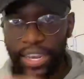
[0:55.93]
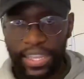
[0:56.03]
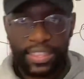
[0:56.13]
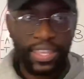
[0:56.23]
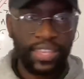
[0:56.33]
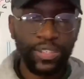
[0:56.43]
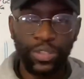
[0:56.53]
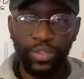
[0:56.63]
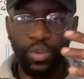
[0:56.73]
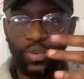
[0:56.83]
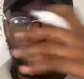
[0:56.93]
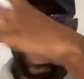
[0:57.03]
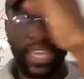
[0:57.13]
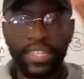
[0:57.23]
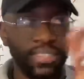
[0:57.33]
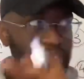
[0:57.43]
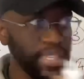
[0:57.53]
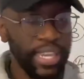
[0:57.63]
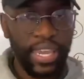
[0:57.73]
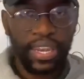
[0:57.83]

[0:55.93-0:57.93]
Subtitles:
like this, two strands in a